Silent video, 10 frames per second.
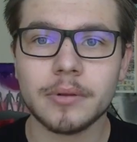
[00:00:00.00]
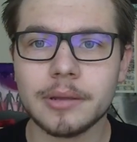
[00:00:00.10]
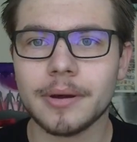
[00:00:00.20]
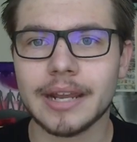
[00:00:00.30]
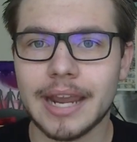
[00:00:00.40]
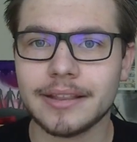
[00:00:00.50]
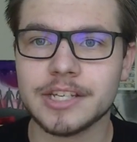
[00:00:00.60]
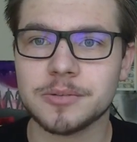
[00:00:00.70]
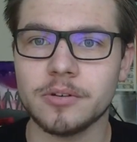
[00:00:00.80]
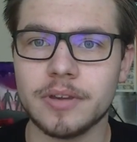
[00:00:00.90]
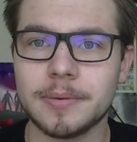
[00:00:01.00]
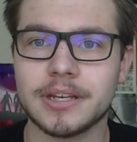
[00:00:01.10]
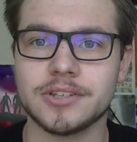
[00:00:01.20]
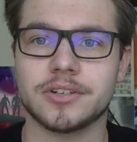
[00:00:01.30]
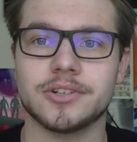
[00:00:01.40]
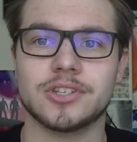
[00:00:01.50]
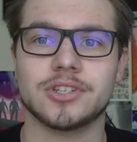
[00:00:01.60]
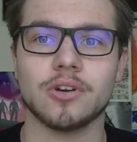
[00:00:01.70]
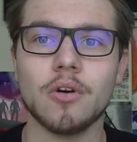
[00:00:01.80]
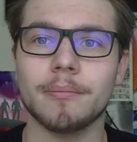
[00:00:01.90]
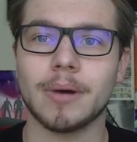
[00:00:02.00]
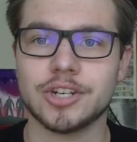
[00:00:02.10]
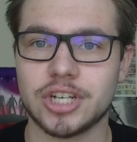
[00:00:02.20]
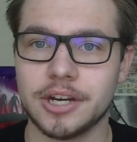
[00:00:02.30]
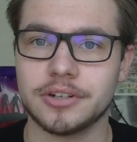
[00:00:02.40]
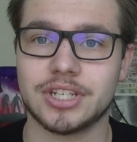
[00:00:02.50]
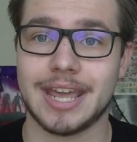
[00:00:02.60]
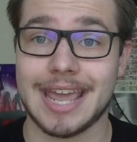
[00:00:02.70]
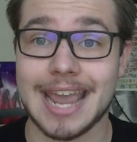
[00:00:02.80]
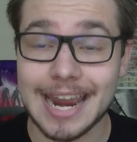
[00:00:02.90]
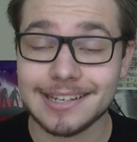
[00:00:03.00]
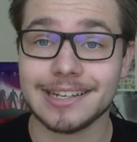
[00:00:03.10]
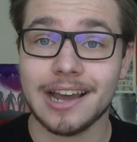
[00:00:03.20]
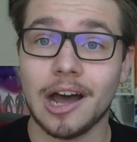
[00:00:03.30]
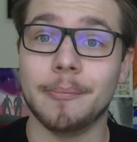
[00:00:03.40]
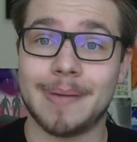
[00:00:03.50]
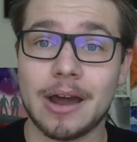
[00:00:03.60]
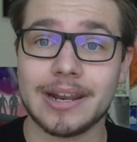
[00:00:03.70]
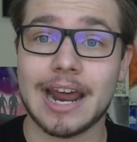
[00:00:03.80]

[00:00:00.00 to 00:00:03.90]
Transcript: really want to hate this movie because there's so much here to hate about it,